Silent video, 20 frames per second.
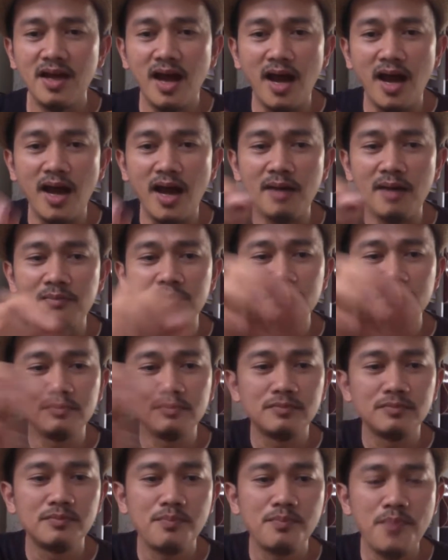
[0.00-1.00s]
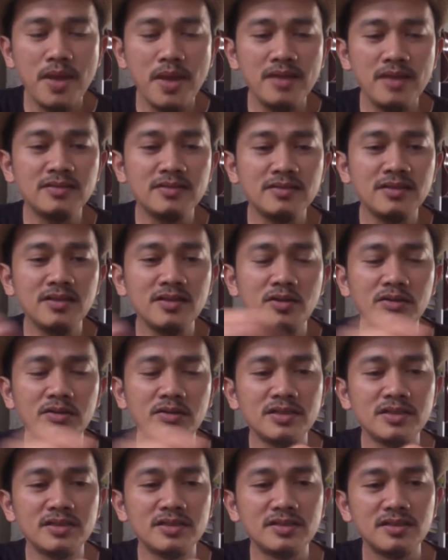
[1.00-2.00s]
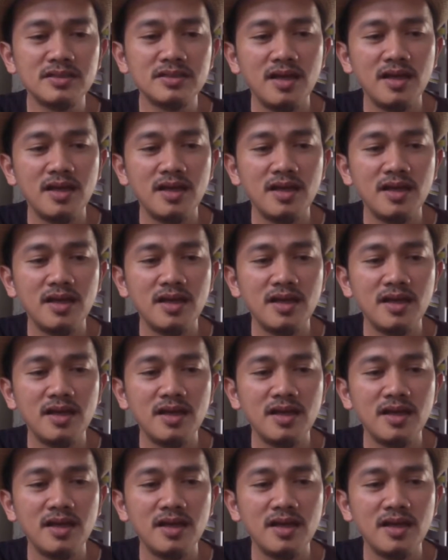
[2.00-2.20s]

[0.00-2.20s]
I'm painting on it.